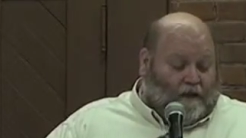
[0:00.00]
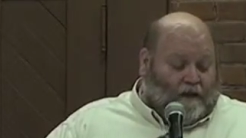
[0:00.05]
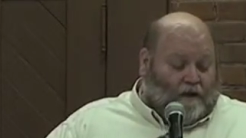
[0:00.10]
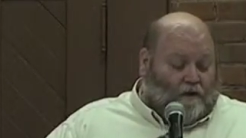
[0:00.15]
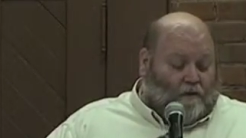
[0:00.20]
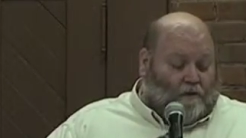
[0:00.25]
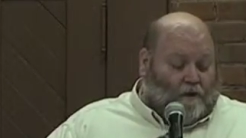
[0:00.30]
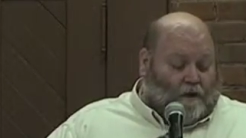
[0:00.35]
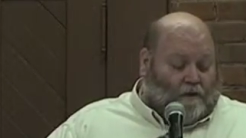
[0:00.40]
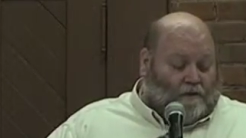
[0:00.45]

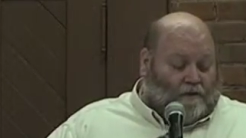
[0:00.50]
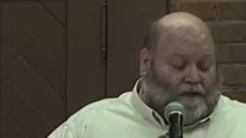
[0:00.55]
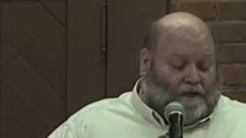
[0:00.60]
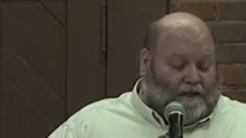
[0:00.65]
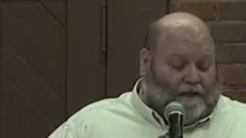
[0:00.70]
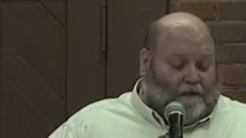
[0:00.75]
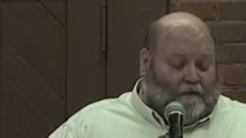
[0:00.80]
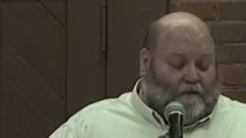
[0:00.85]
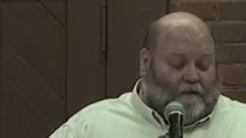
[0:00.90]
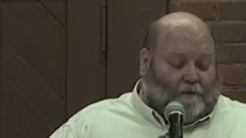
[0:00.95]
who wrote that
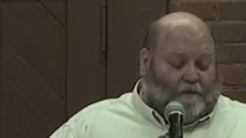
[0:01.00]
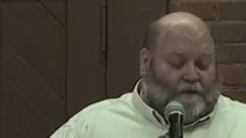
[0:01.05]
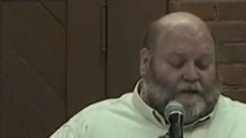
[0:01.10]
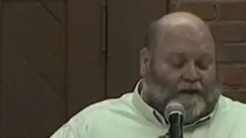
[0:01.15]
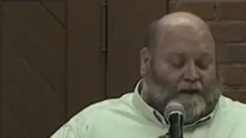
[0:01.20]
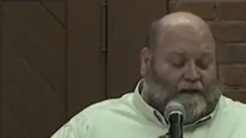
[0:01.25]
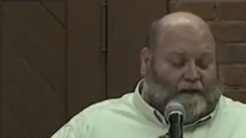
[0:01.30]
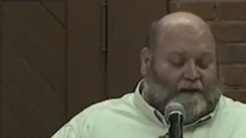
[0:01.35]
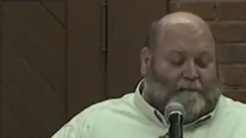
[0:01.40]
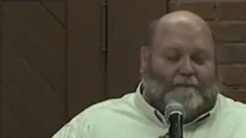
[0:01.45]
the corporate
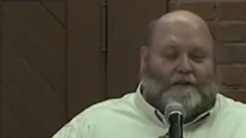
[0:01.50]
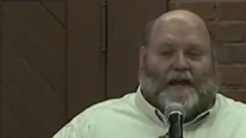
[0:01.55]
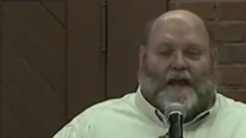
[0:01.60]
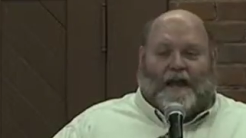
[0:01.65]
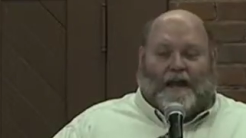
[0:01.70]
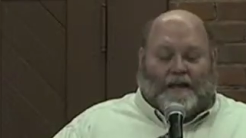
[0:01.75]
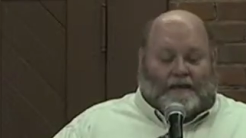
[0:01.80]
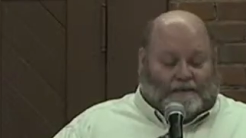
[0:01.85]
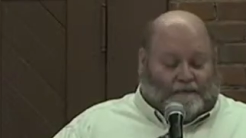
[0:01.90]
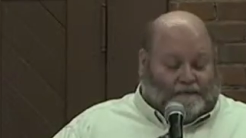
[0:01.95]
income
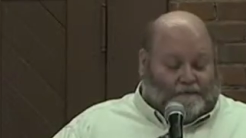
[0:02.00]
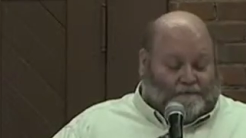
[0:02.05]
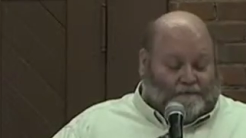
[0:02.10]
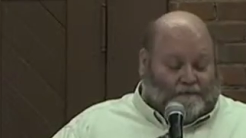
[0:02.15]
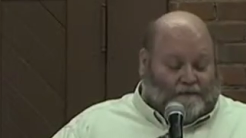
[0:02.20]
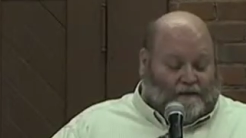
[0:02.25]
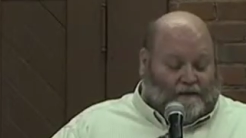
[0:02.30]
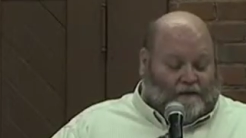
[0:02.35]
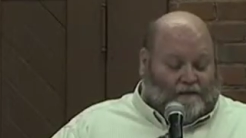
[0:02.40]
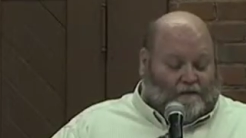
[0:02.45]
tax
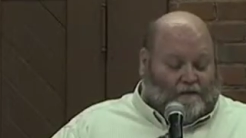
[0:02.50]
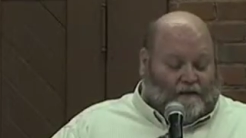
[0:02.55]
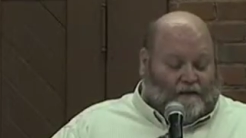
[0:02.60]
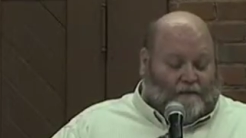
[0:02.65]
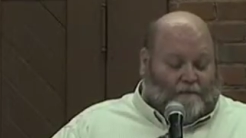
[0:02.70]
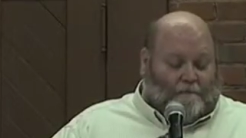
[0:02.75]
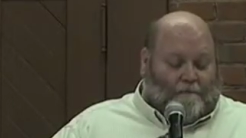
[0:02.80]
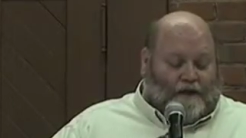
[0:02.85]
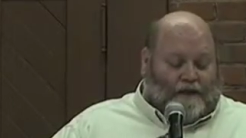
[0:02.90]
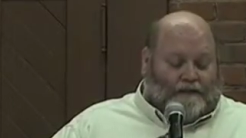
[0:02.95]
is one of
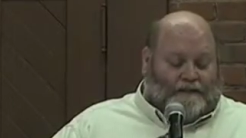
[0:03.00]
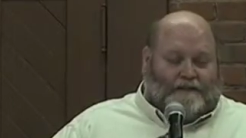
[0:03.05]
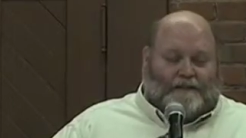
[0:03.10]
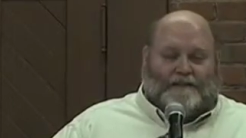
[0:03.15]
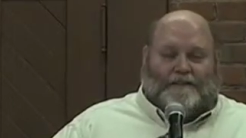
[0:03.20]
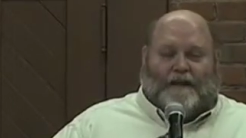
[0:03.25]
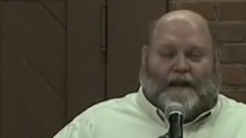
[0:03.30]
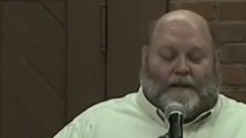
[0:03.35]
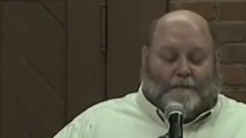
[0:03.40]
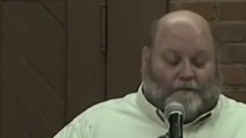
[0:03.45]
the best
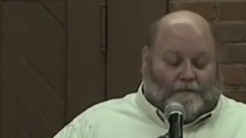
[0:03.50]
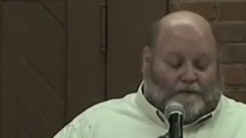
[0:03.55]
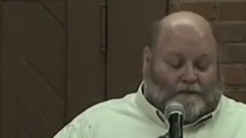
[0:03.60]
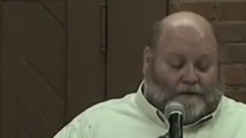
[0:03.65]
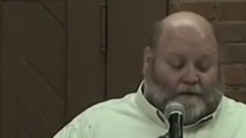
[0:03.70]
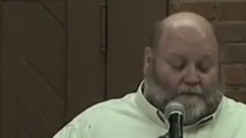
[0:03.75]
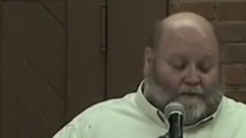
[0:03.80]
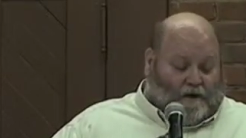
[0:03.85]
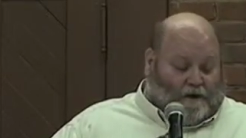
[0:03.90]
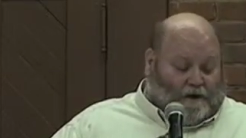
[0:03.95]
examples
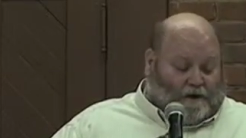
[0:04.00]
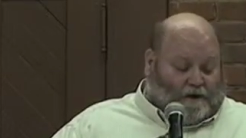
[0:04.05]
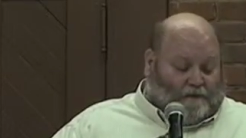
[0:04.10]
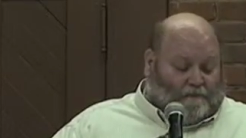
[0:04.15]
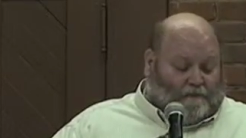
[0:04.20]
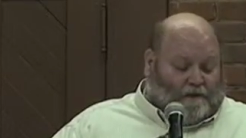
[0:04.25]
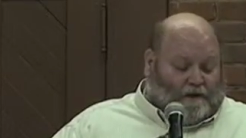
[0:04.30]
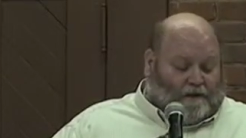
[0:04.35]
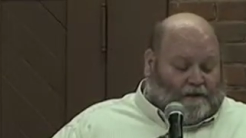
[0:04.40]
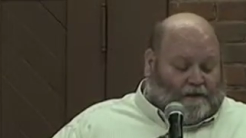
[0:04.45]
in American
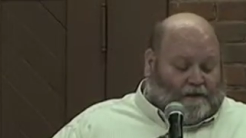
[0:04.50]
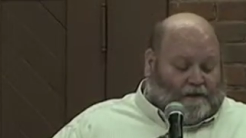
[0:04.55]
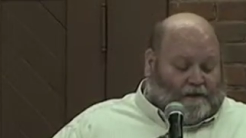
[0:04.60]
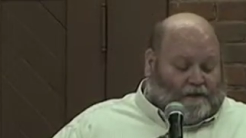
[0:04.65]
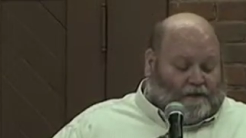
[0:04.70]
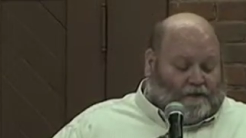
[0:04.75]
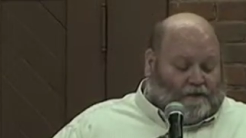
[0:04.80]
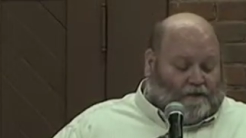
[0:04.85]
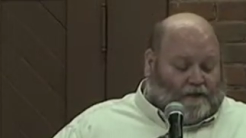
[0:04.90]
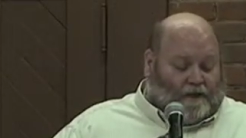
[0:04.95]
political
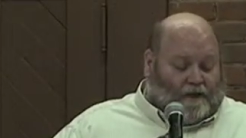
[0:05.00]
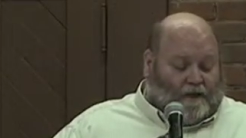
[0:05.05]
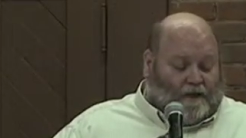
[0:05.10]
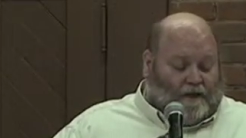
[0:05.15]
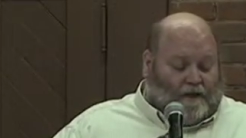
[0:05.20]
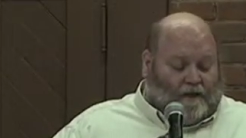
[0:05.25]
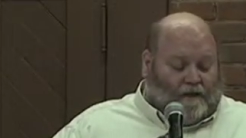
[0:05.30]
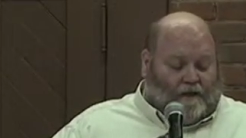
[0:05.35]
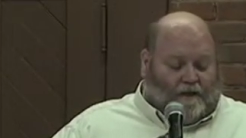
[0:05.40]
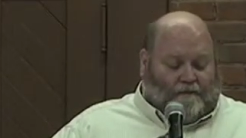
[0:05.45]
history
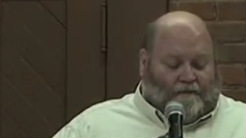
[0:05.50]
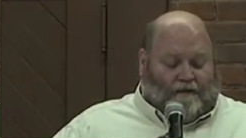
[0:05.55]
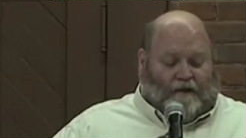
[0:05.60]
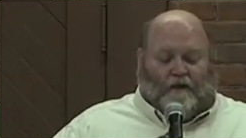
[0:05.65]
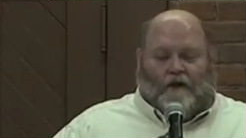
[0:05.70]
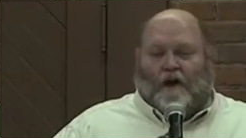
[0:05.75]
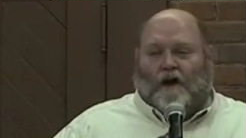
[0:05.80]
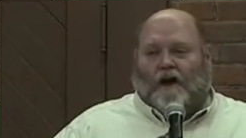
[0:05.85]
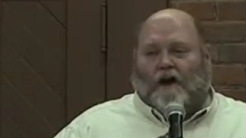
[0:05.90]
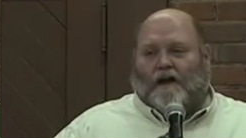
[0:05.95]
of the
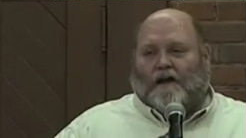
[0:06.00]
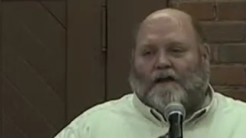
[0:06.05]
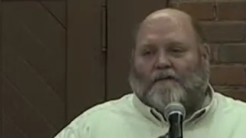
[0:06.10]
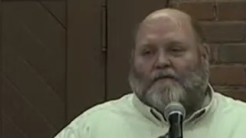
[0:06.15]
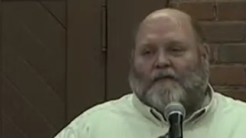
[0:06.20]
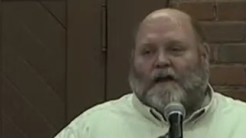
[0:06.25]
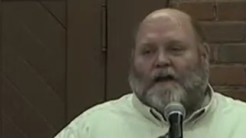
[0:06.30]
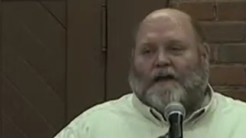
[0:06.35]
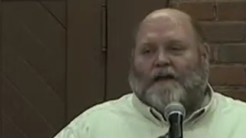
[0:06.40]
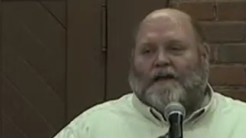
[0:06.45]
law
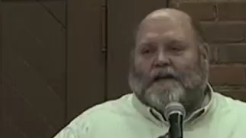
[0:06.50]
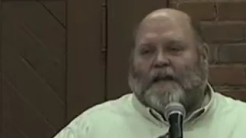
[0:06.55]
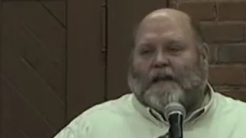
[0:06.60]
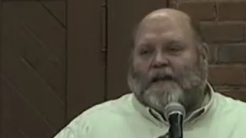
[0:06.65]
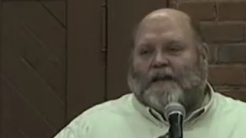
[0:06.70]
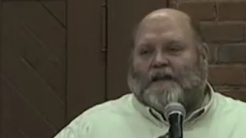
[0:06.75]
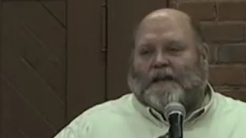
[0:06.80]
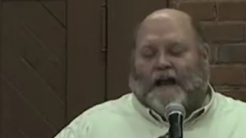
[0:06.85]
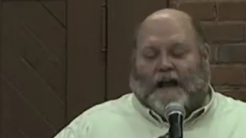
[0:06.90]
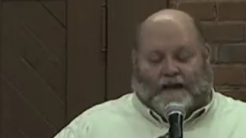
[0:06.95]
of
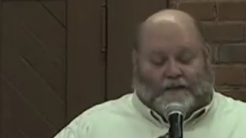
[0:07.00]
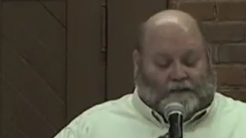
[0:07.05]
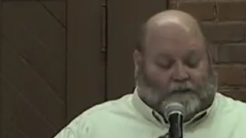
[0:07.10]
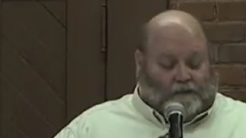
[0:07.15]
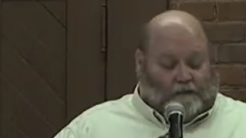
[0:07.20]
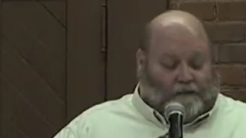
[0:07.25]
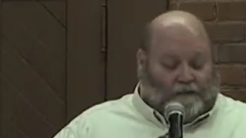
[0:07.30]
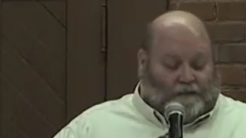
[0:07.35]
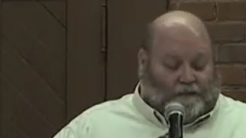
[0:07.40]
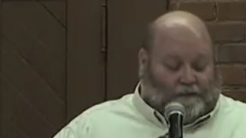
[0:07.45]
unintended
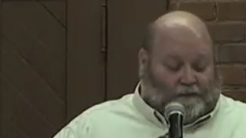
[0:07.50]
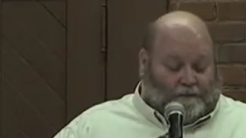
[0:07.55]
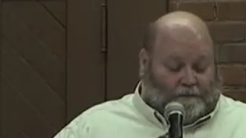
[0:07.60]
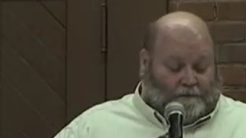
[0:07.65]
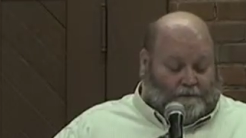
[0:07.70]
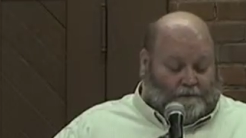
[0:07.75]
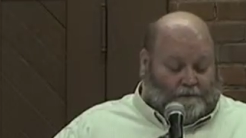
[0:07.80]
consequences.